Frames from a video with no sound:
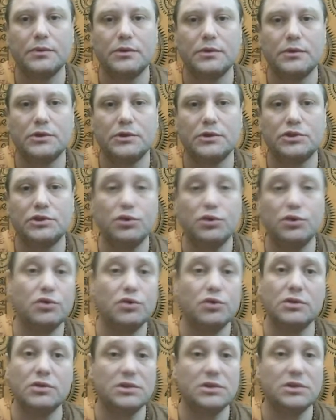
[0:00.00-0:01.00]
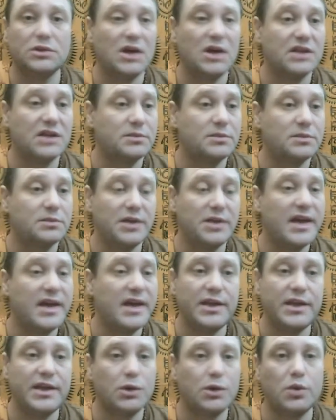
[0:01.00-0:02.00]
So you can ask me
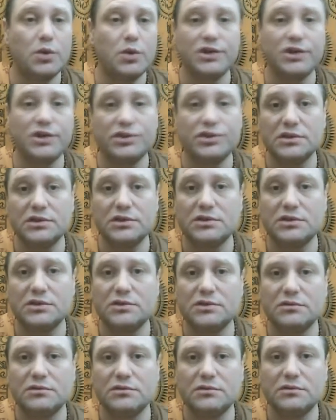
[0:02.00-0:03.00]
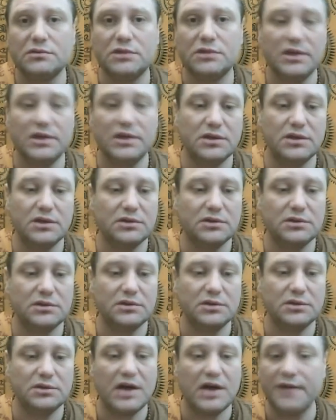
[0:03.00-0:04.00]
any questions, like
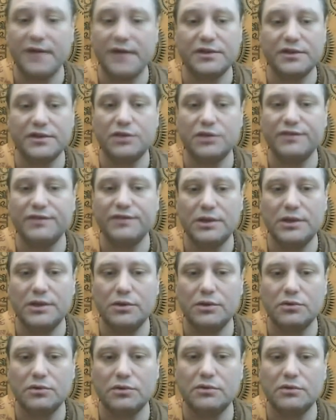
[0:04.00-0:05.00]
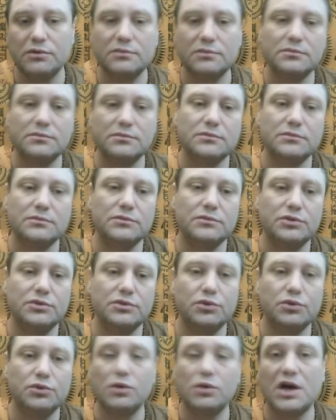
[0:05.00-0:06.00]
under the video,
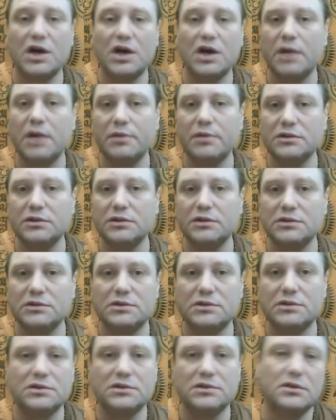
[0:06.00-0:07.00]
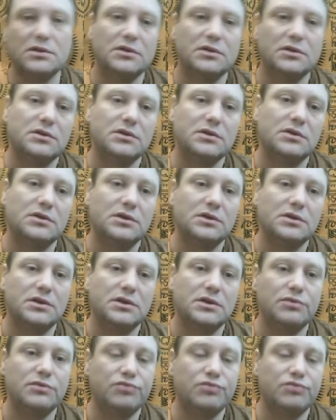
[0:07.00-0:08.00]
do comments.
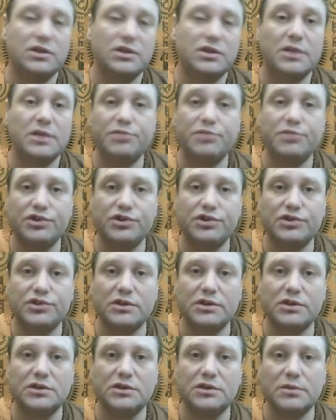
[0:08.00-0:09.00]
I really appreciate it.